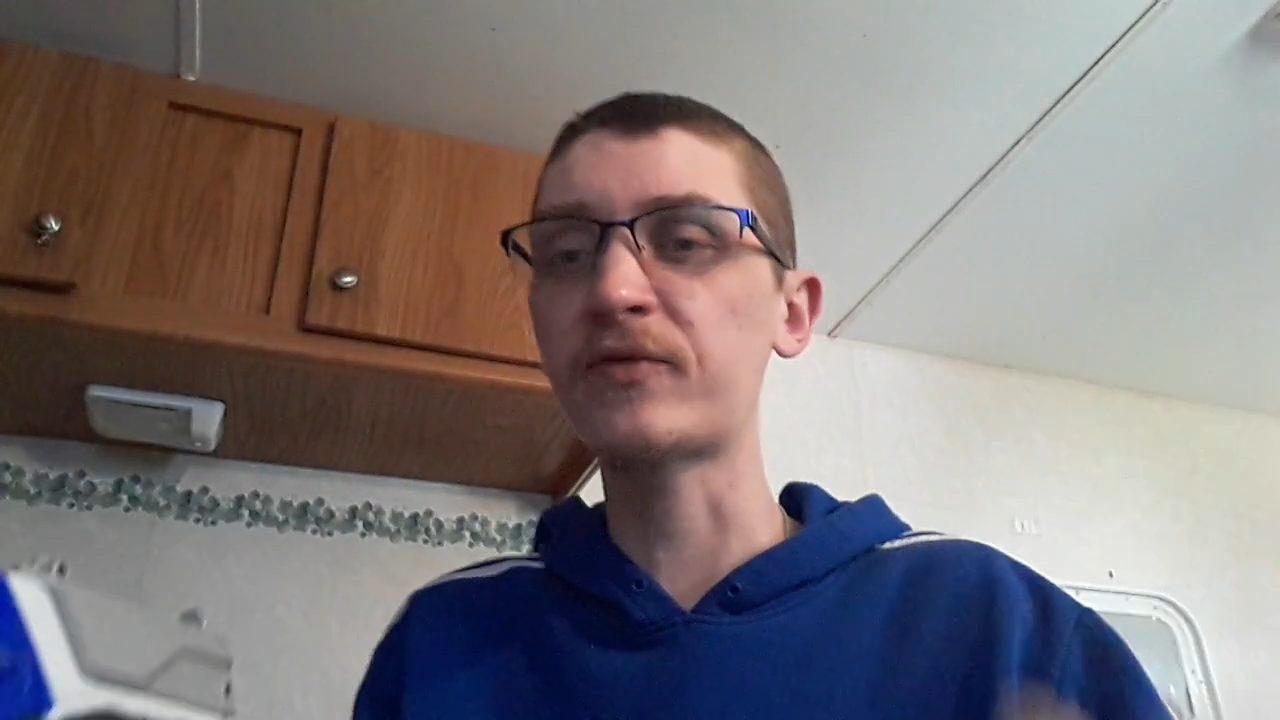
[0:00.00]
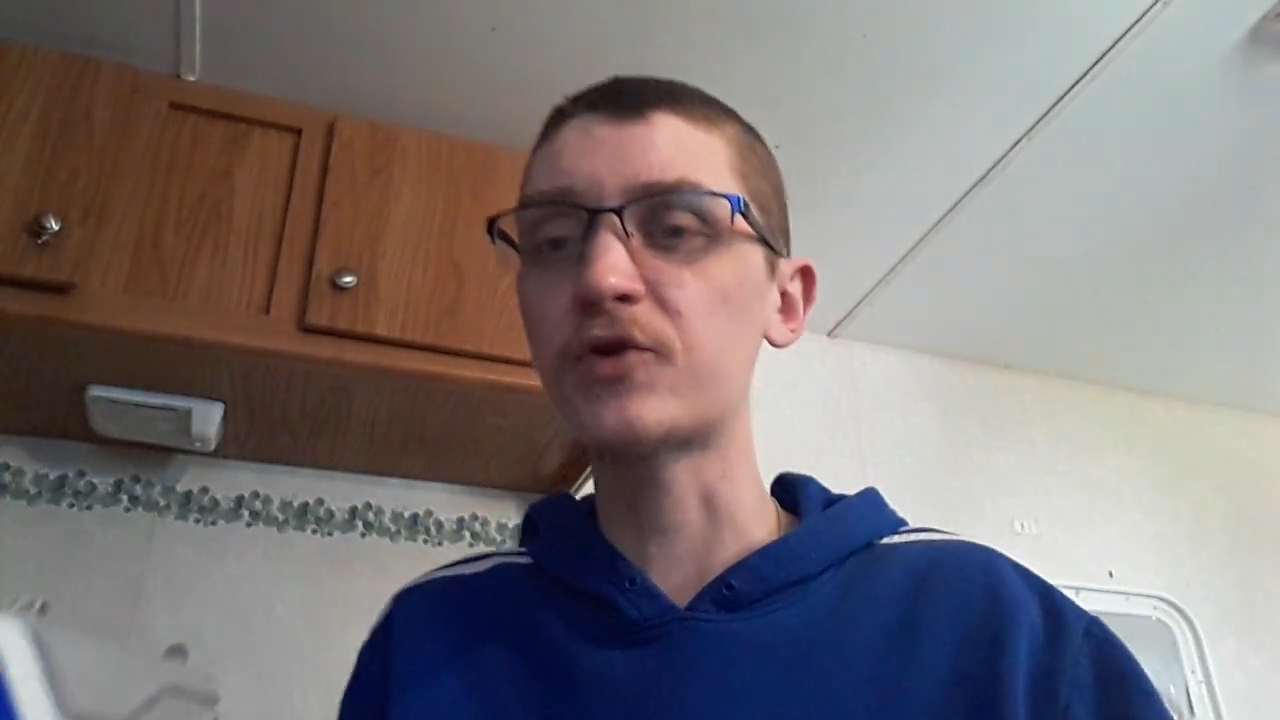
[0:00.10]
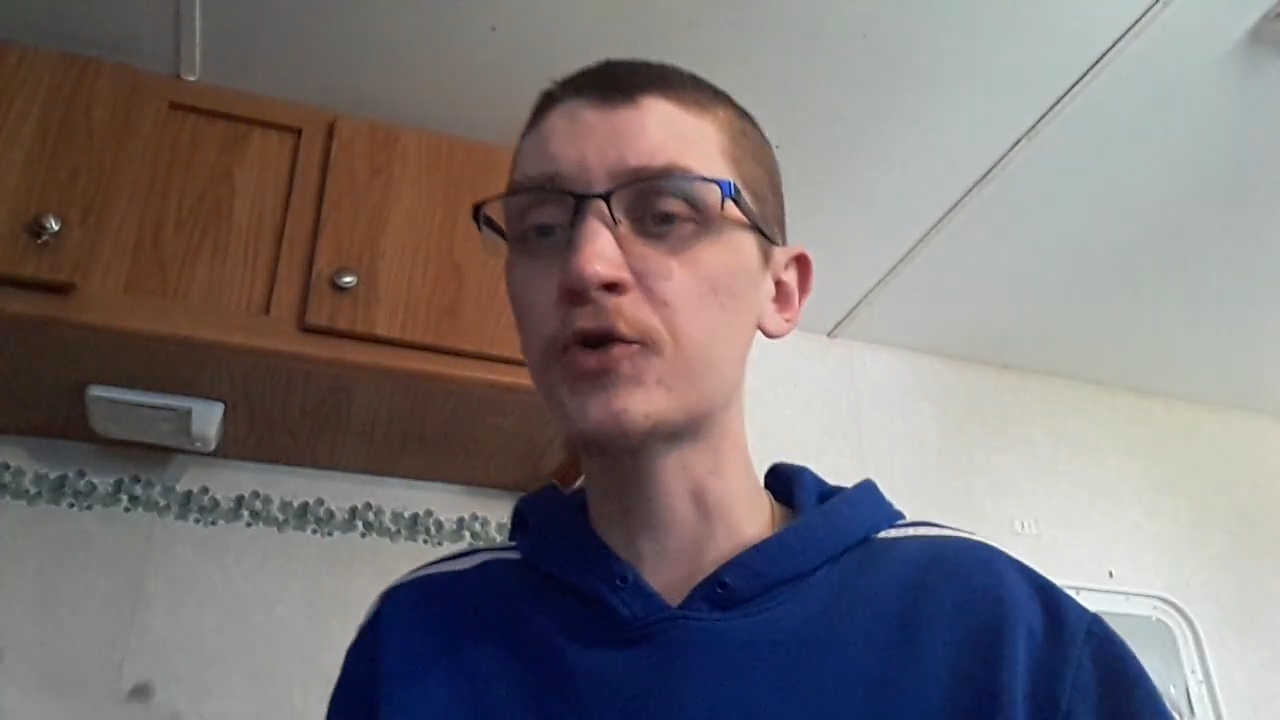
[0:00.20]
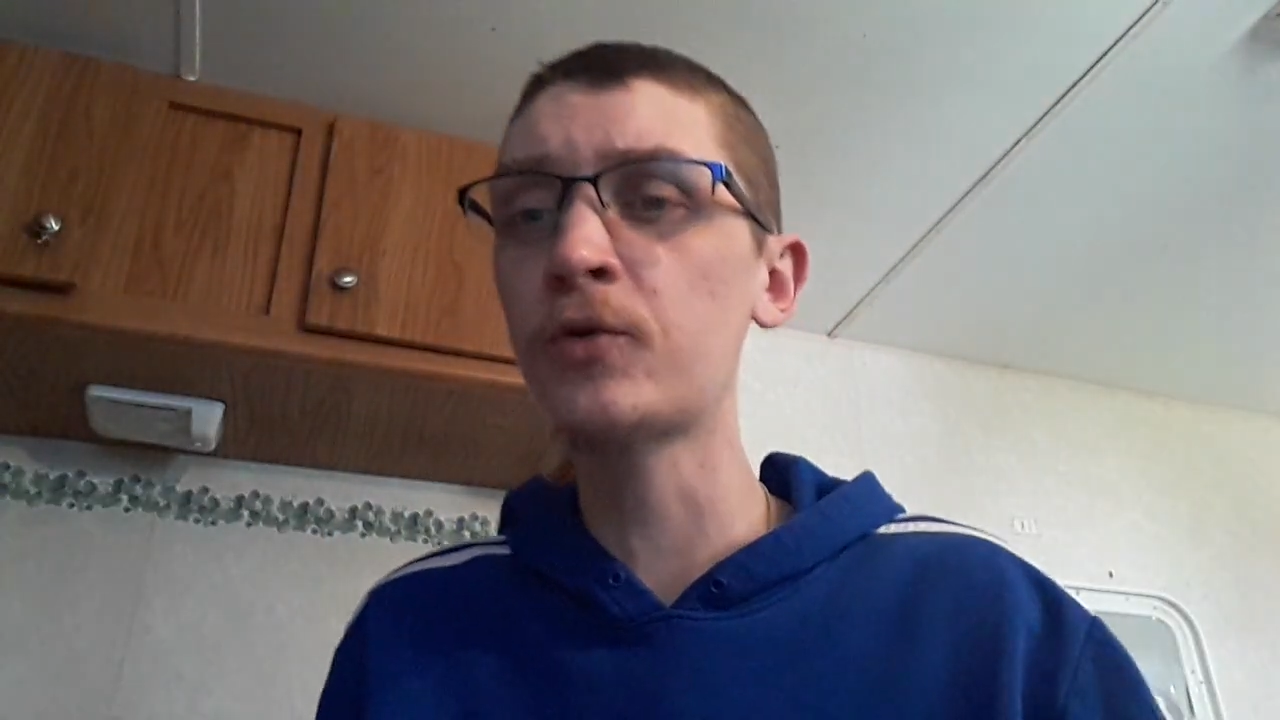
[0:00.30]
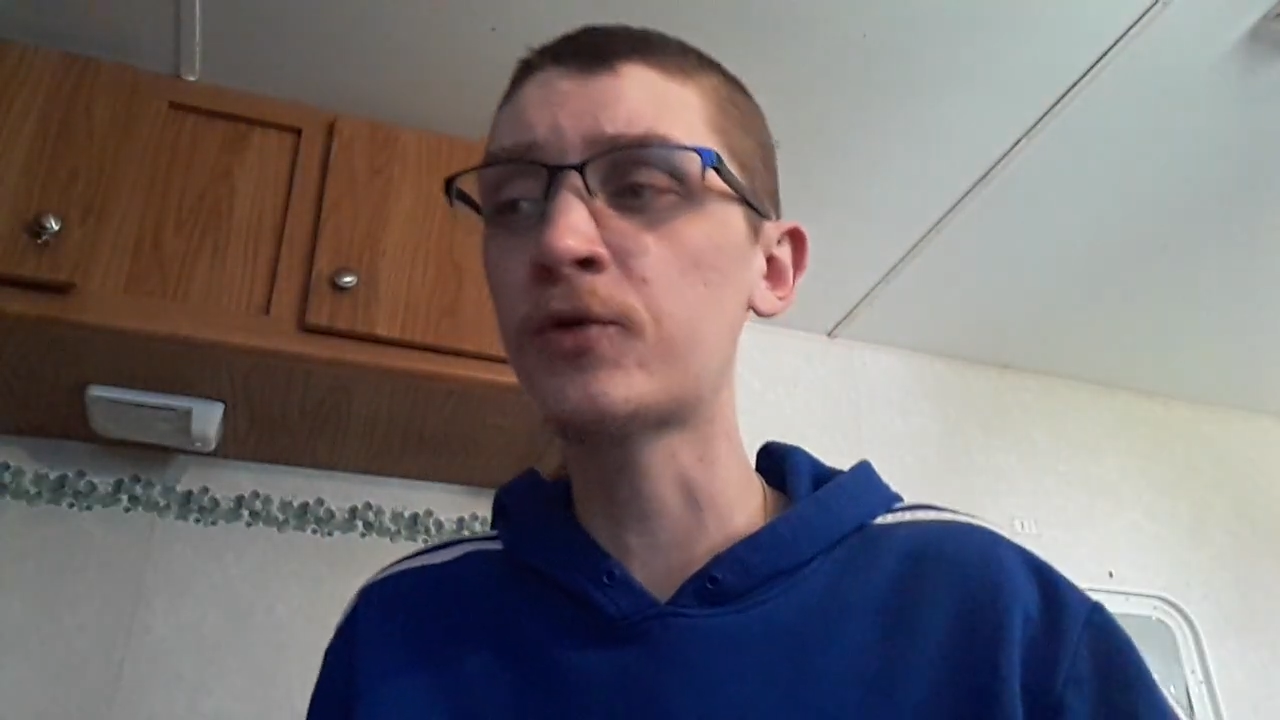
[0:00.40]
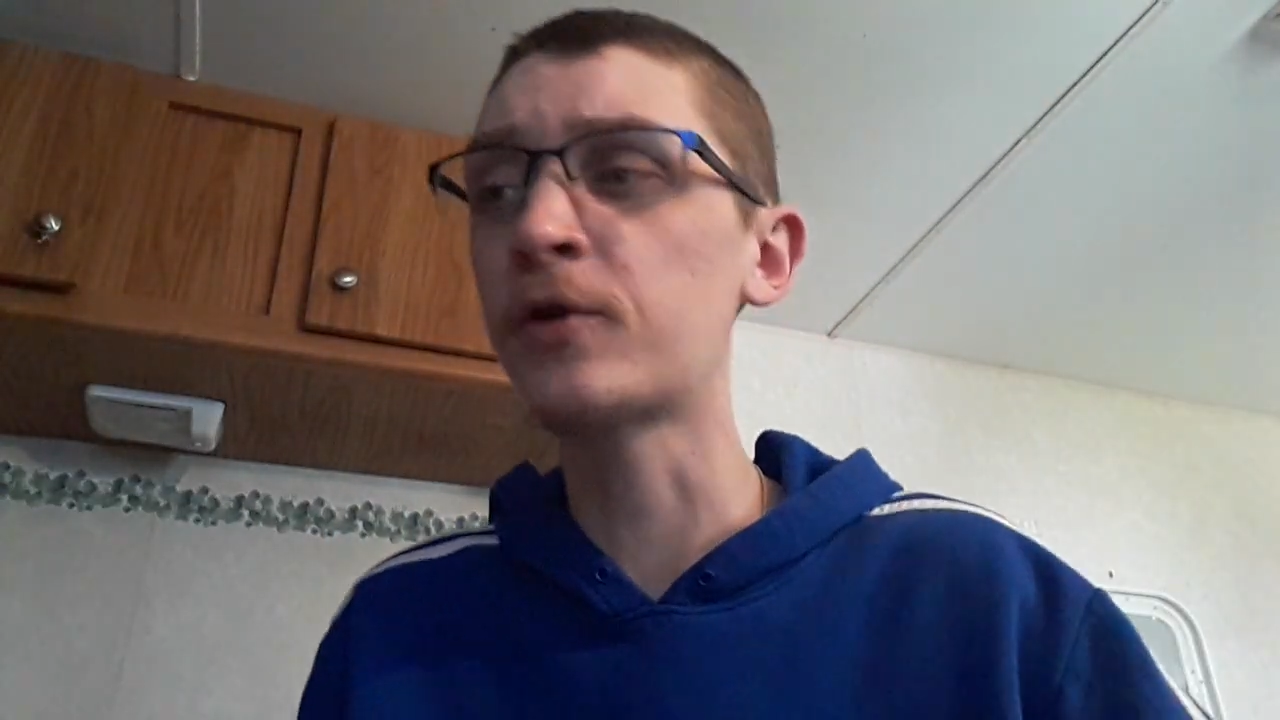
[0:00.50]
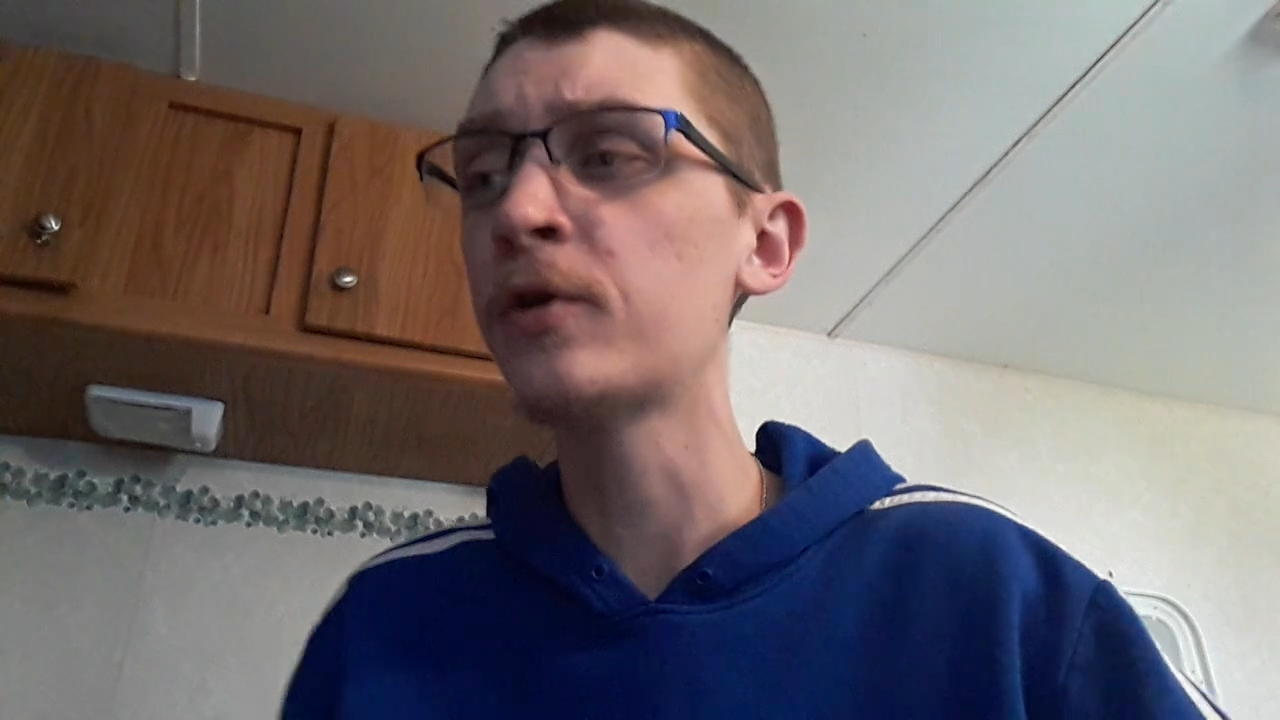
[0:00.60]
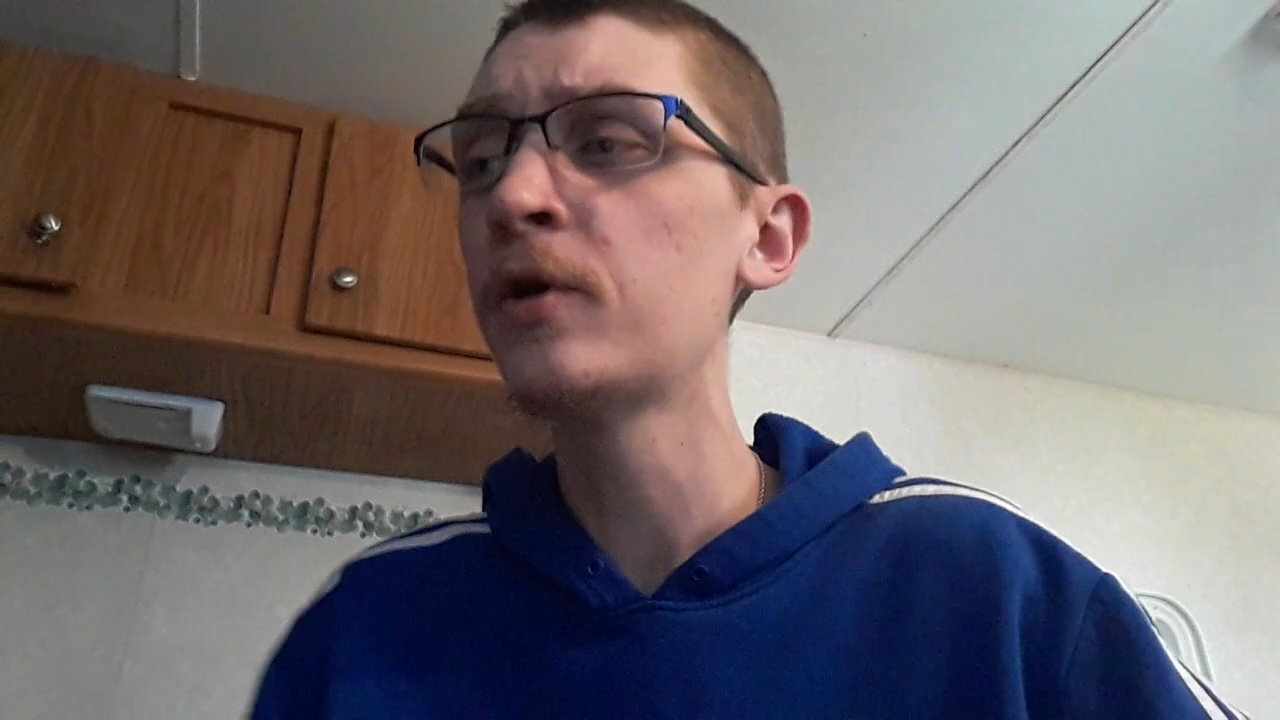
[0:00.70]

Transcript: the shoulder,